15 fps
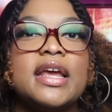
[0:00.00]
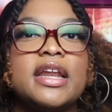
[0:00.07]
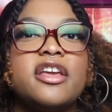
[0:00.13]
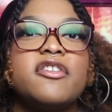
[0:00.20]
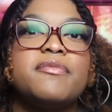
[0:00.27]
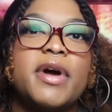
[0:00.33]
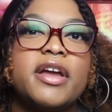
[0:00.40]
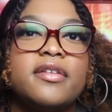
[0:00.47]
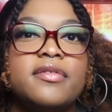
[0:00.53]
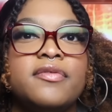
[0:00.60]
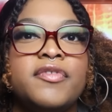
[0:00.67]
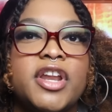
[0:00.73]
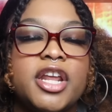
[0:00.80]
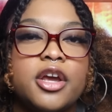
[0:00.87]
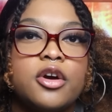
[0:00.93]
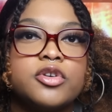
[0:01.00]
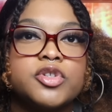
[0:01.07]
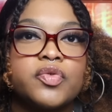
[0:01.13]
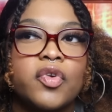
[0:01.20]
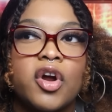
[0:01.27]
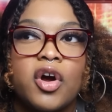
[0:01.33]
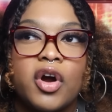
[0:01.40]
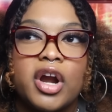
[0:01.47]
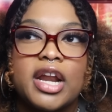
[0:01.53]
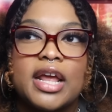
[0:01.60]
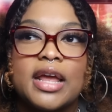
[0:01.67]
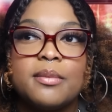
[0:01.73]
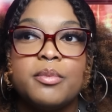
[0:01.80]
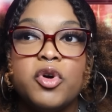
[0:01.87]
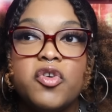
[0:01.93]
any of my videos
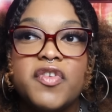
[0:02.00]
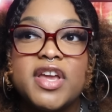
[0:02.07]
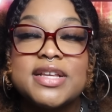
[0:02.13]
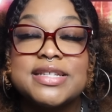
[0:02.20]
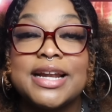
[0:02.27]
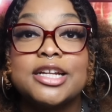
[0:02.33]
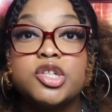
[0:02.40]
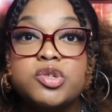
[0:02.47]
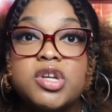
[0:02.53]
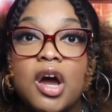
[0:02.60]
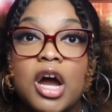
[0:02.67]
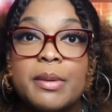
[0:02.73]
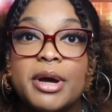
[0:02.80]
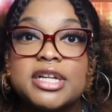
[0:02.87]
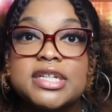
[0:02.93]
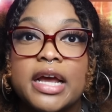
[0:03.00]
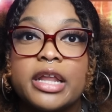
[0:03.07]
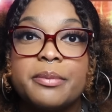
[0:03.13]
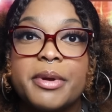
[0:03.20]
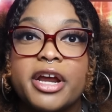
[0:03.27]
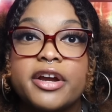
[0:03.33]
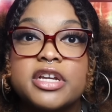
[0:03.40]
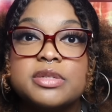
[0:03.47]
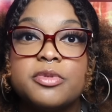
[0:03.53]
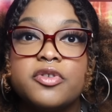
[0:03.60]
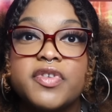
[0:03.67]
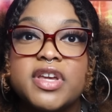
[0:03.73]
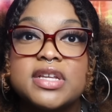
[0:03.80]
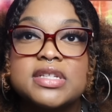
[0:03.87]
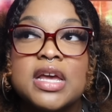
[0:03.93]
regarding movies, and I do talk about Tyler Perry's
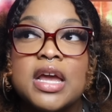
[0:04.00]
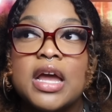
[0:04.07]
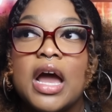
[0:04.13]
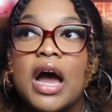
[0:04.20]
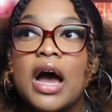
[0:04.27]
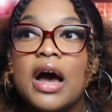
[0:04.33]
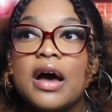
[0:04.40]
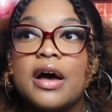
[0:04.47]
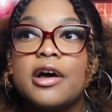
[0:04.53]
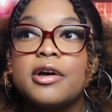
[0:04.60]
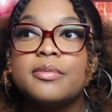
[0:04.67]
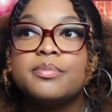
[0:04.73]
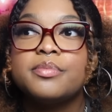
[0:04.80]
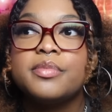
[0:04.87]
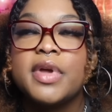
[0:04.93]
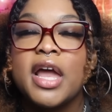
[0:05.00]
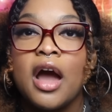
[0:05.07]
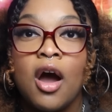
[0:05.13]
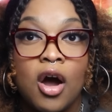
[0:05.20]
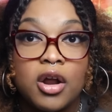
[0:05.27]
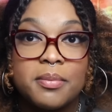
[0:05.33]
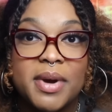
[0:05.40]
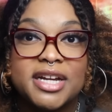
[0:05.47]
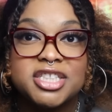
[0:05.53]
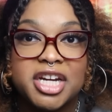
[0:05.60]
movies on my